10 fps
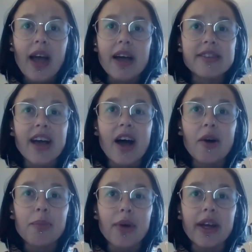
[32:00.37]
as the
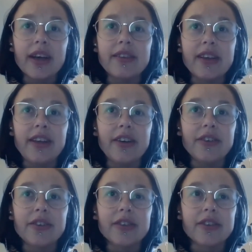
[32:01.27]
outbreak
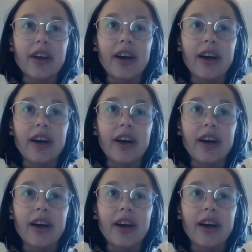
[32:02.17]
continues,